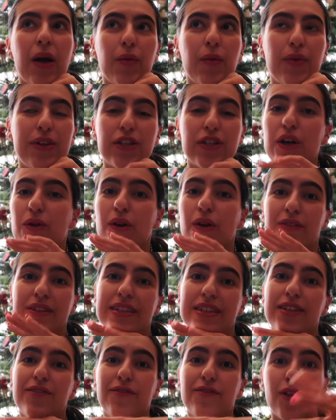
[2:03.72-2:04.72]
which I'll
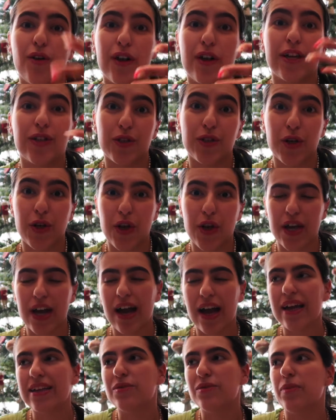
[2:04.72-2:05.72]
obviously vlog and show you
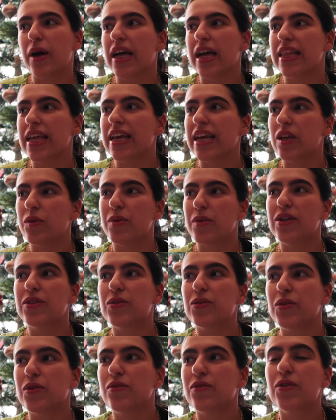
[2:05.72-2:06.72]
guys, but they're going to be
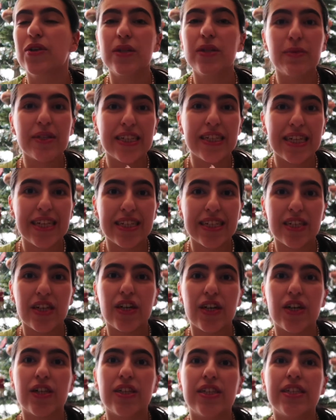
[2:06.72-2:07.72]
sort of Christmassy
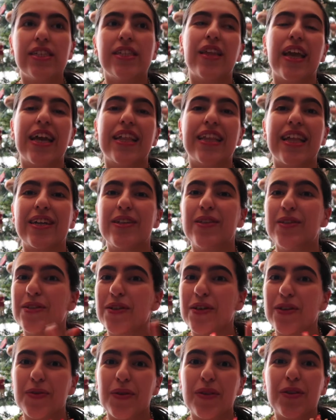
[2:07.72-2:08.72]
desserts and like
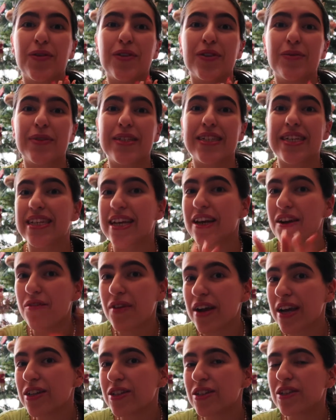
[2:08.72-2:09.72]
desserts with Christmassy
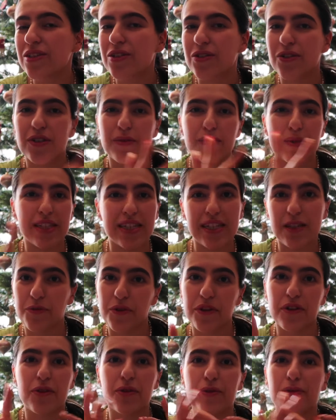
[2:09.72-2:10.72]
decorations, Christmassy
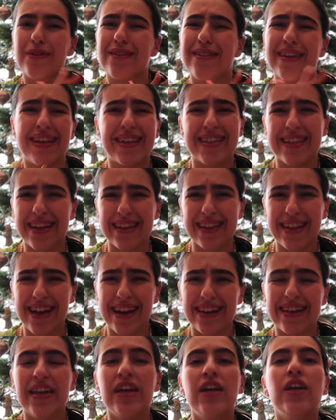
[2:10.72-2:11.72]
sprinkles, things like that.
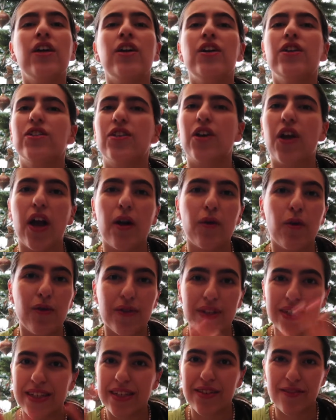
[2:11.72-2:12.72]
So I'll
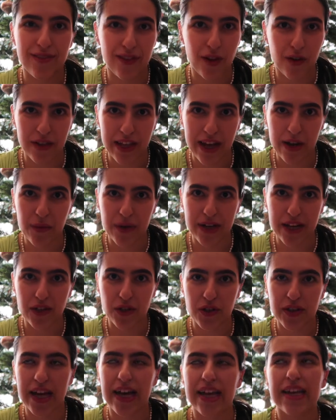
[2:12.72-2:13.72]
obviously vlog that when I
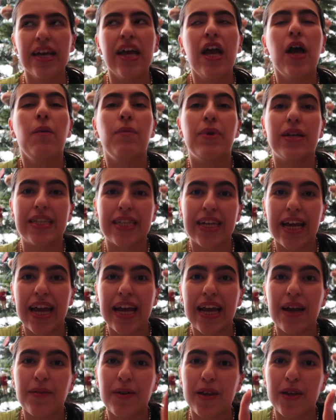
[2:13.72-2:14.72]
do that. But
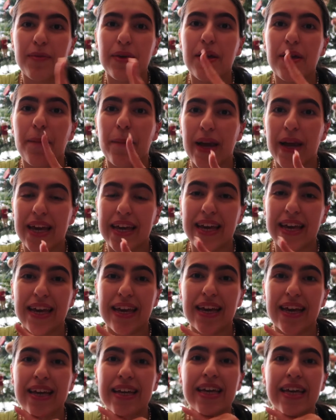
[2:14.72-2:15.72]
today I'm going to be
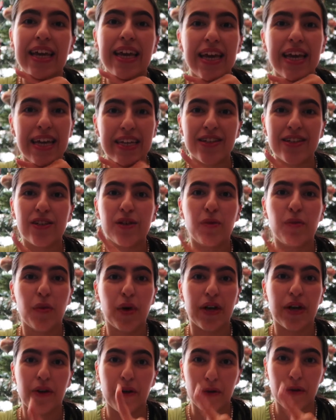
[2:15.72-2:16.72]
baking Kinder
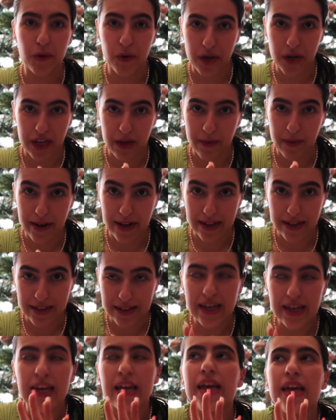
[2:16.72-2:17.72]
Bueno cookie bars.